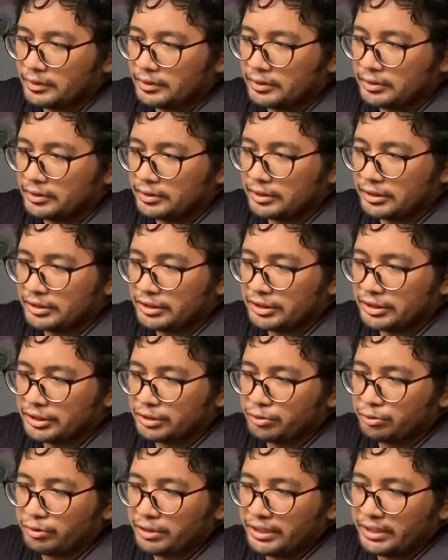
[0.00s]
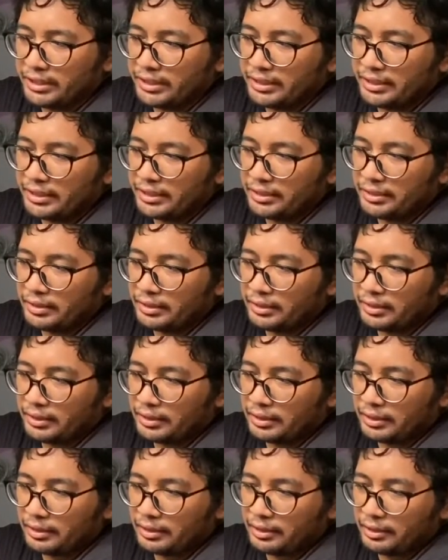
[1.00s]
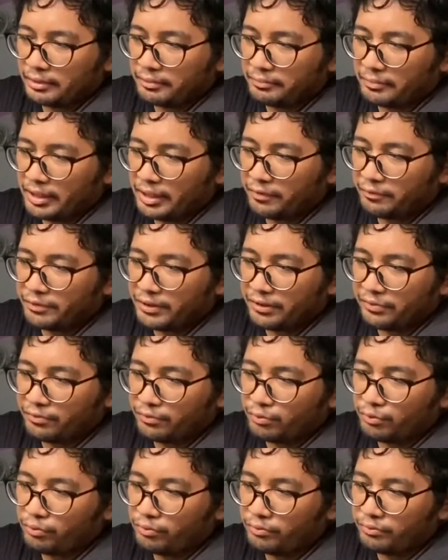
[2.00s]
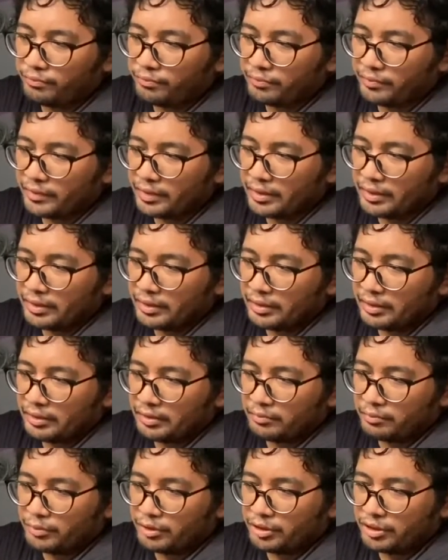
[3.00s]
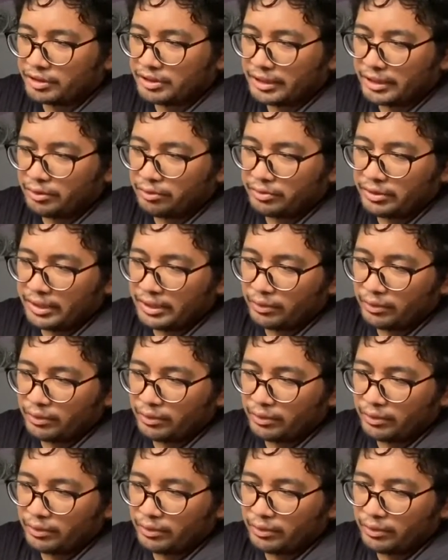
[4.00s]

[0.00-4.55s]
So I just screw it in halfway through, because I know that